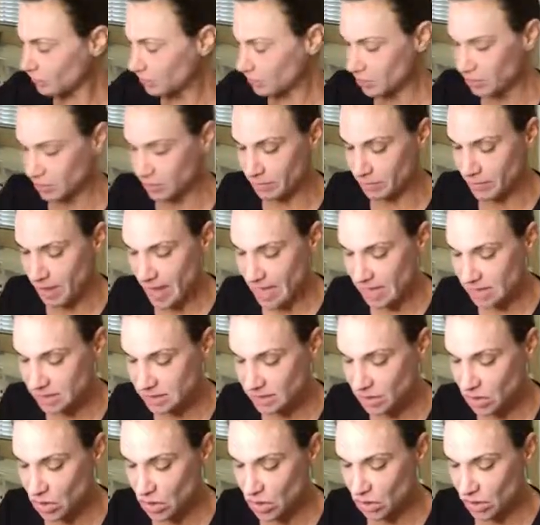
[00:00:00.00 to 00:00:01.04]
I put a
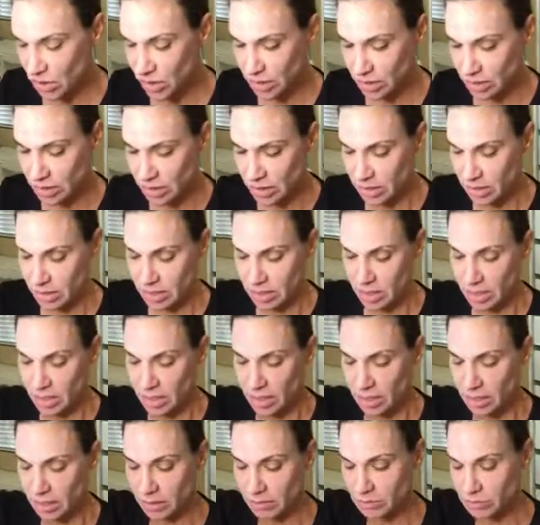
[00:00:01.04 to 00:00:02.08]
mask on
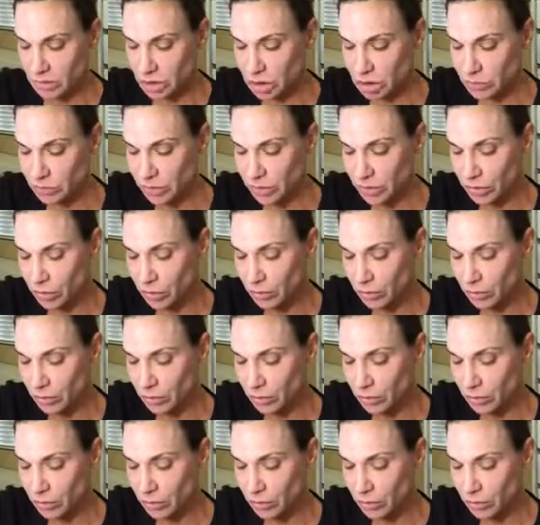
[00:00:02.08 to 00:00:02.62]
during